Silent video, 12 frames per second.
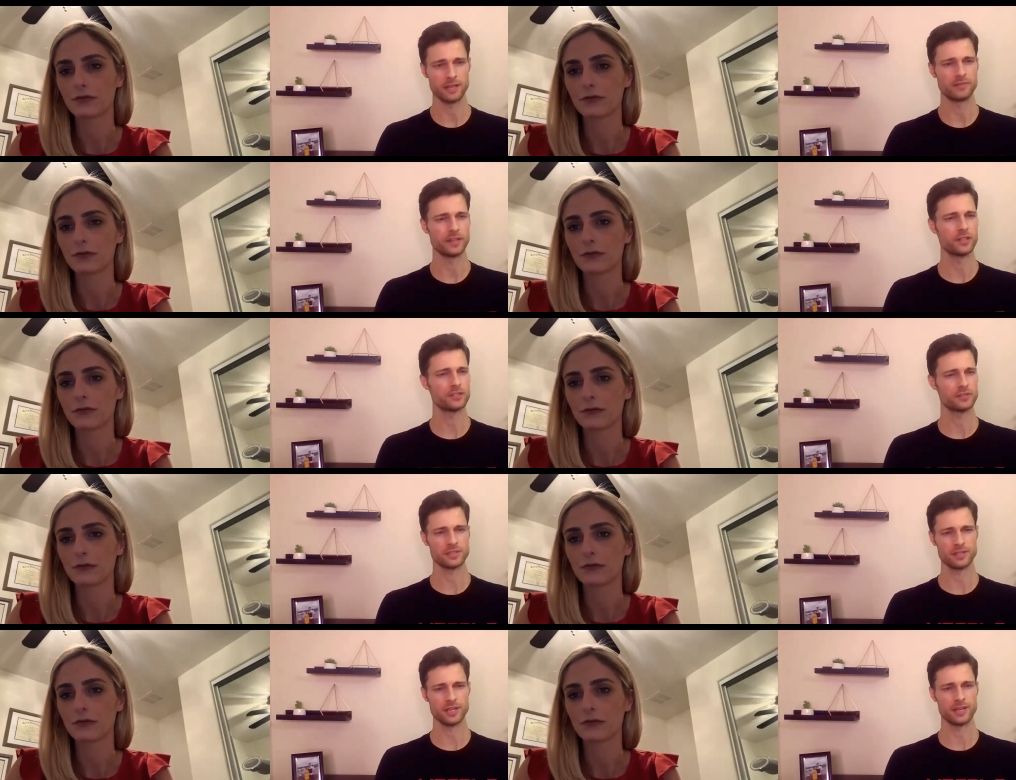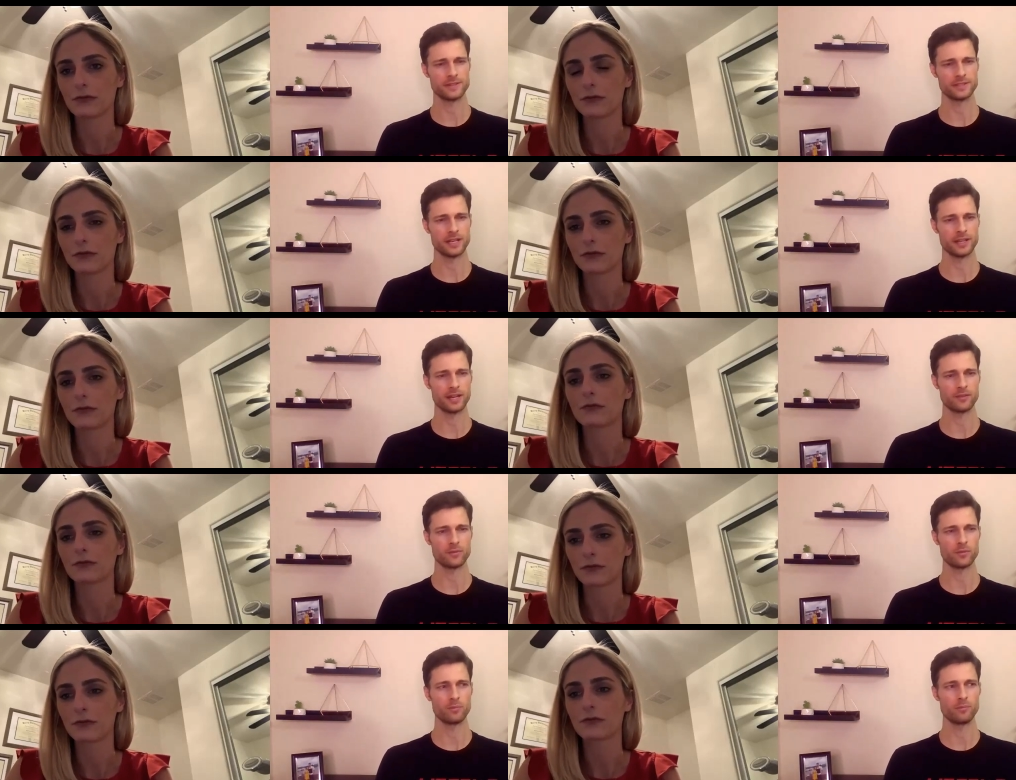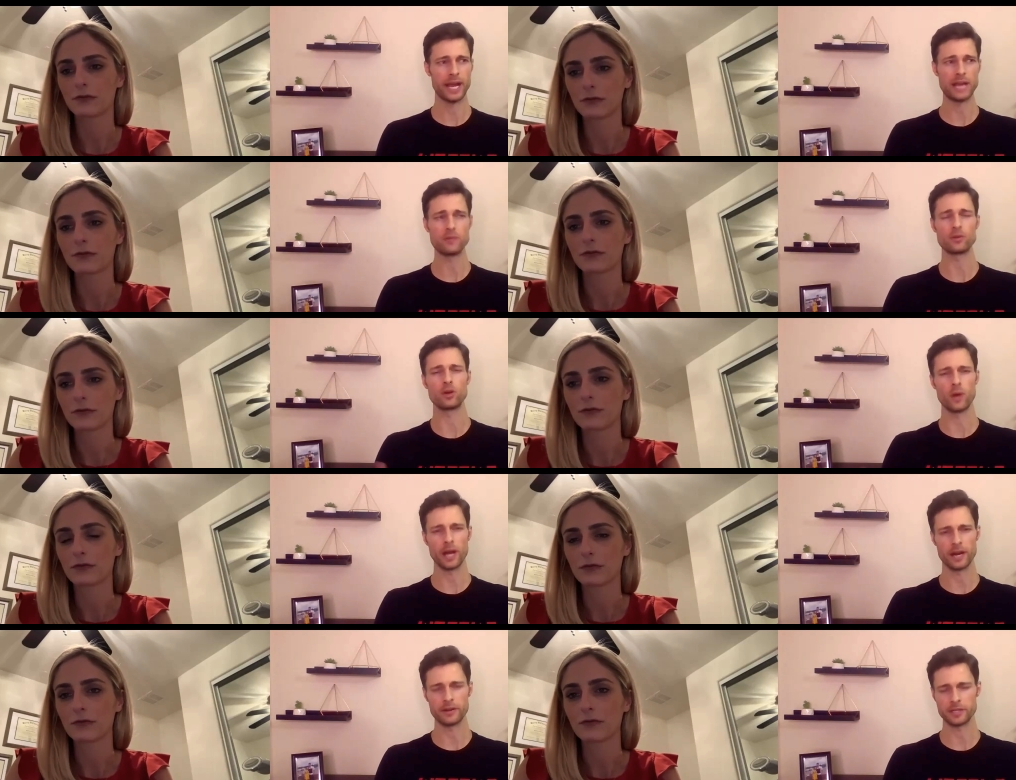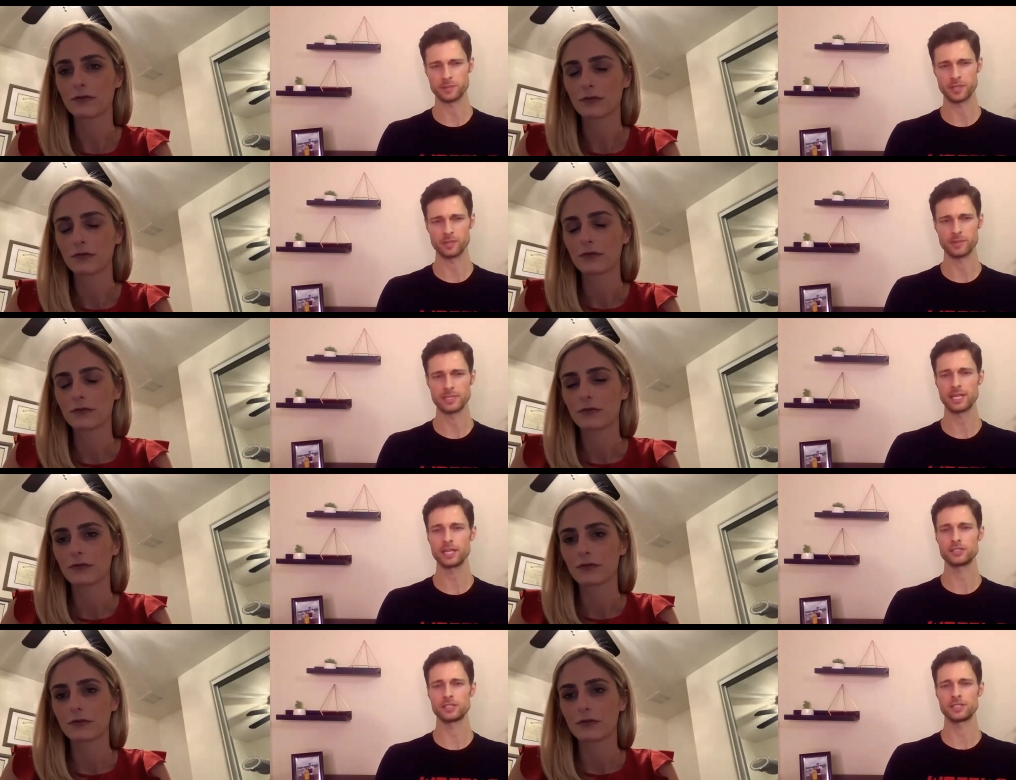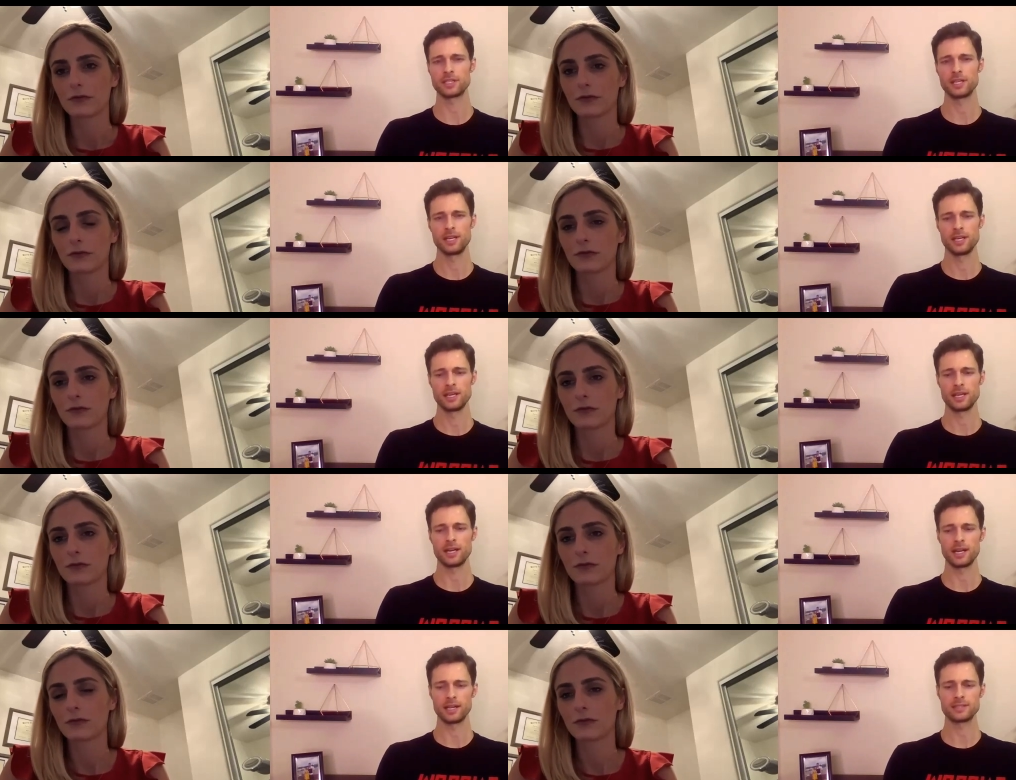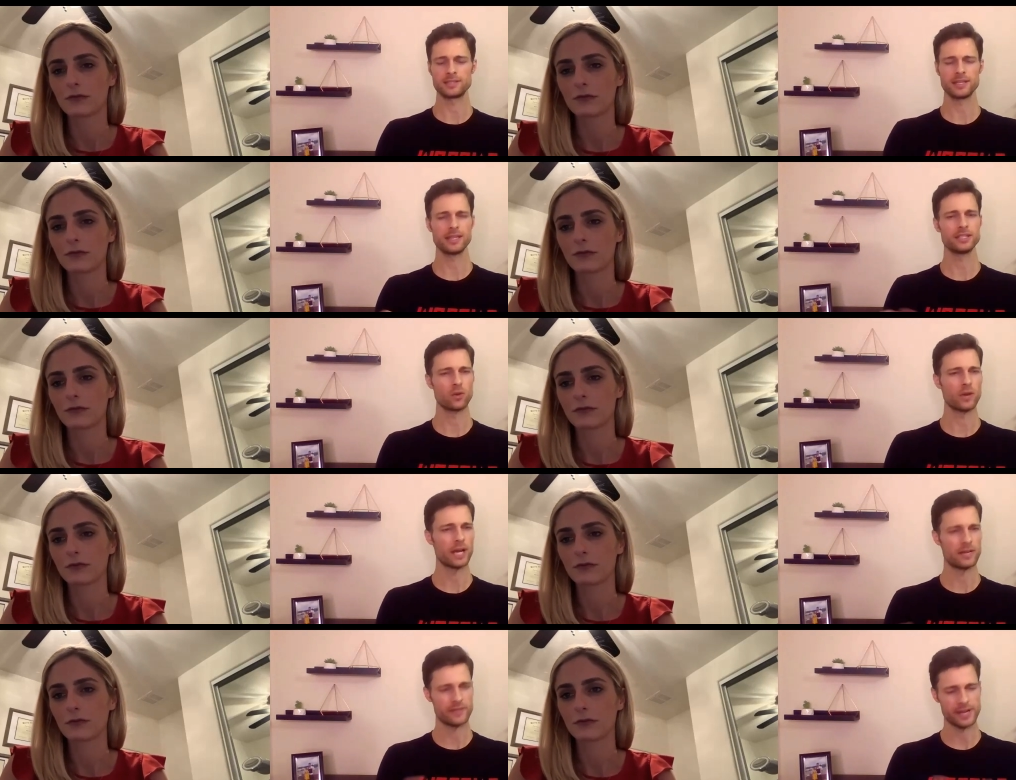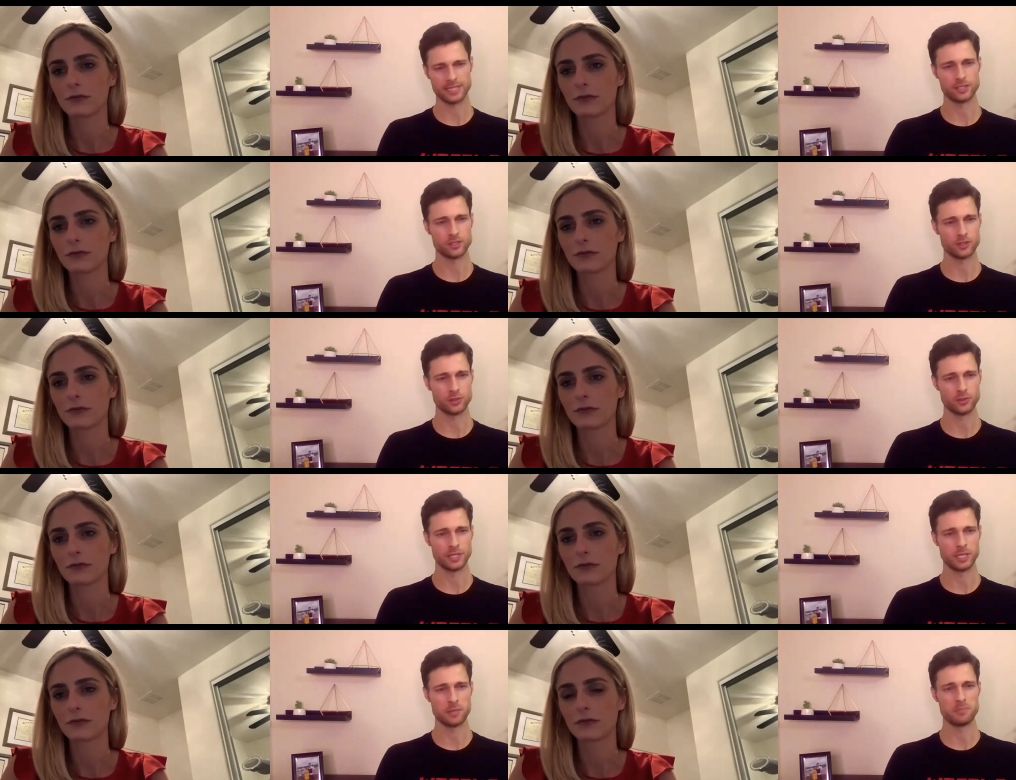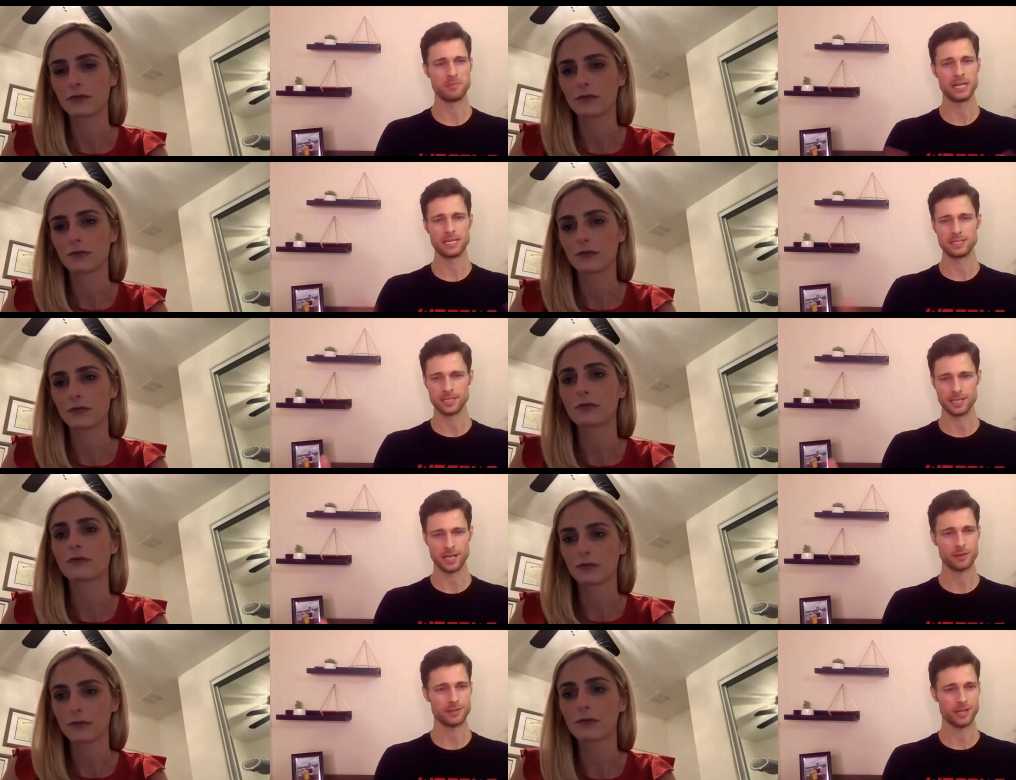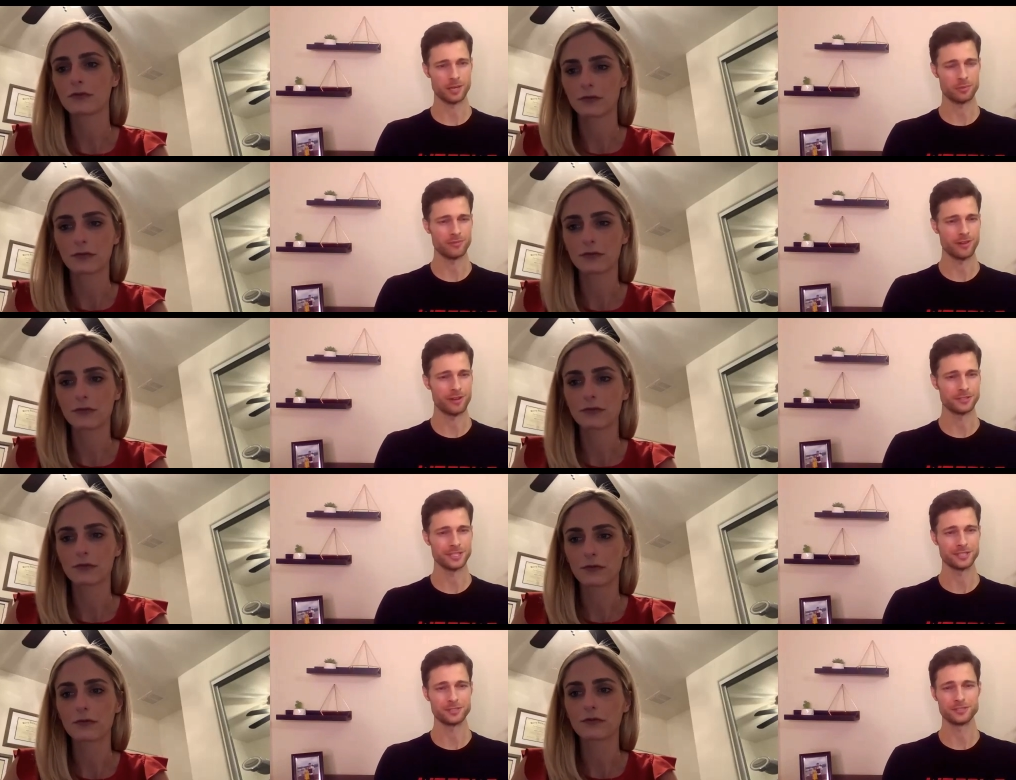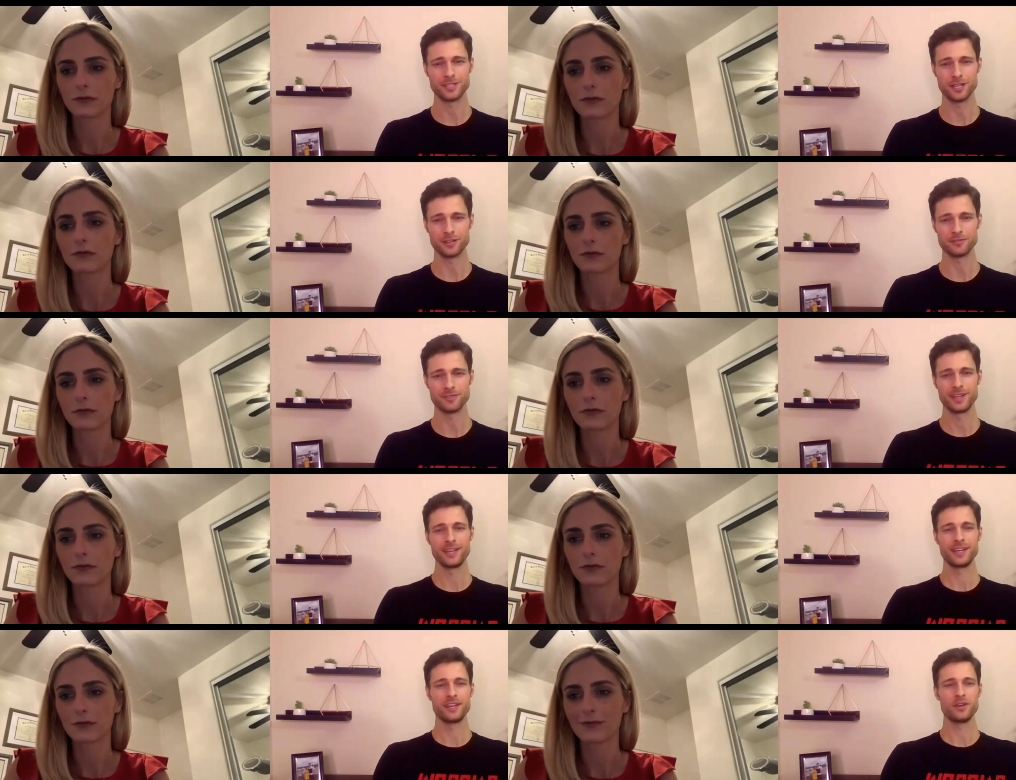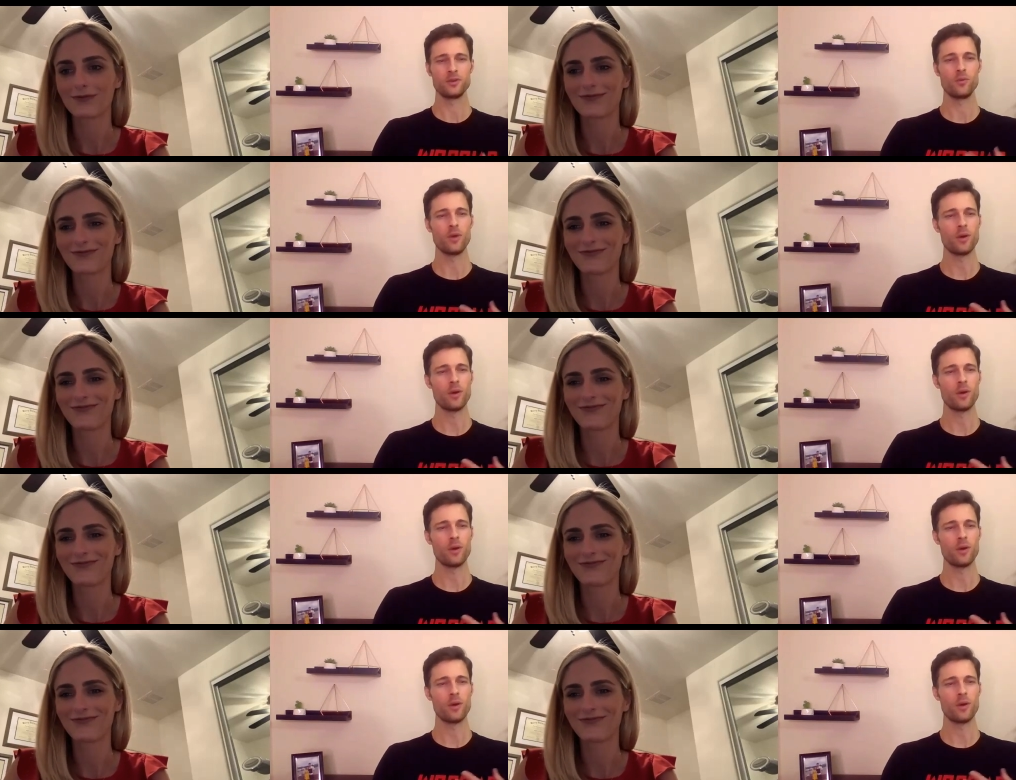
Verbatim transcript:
Speaker 1: adventurous lifestyle that might require experimentation uh, let's say they don't have access to an amazing healthcare provider like yourself, what